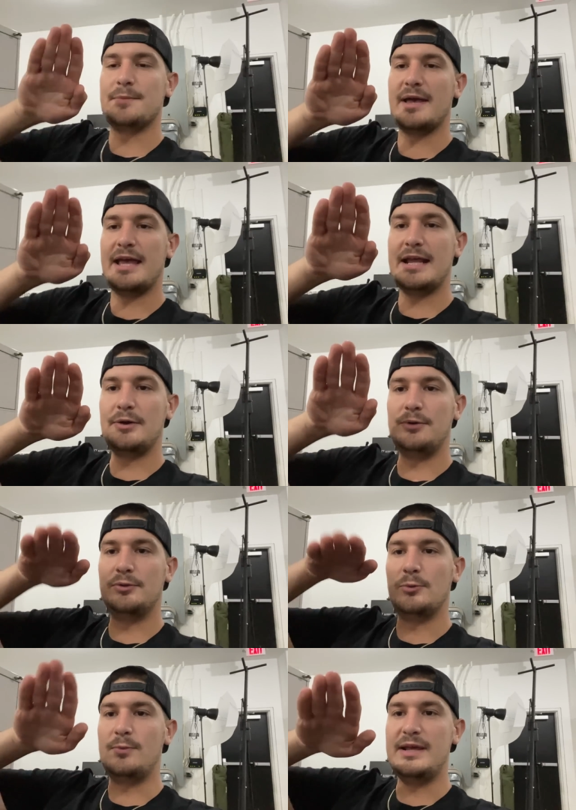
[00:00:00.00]
I'm gonna angle
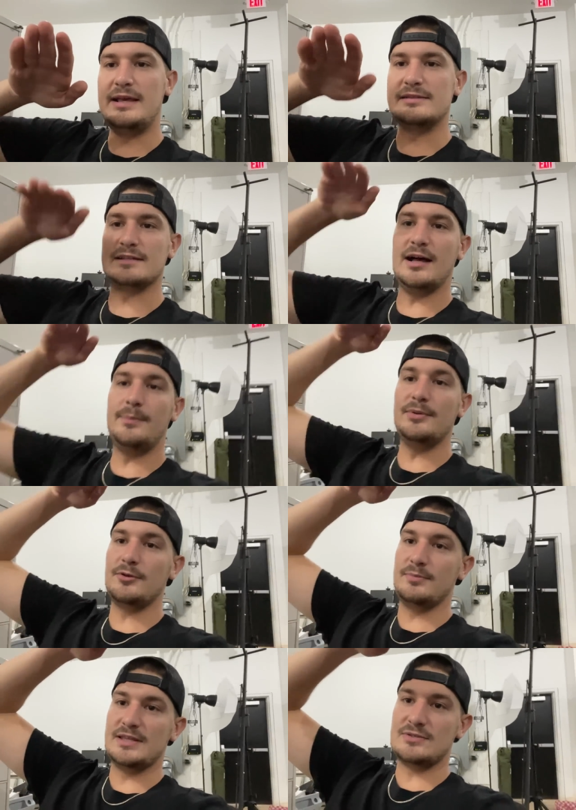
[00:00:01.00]
the wings up a
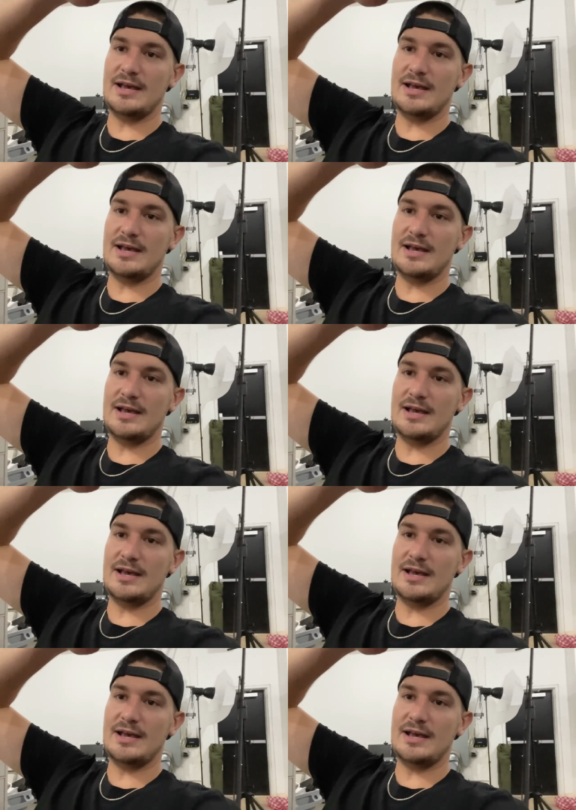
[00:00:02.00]
little bit.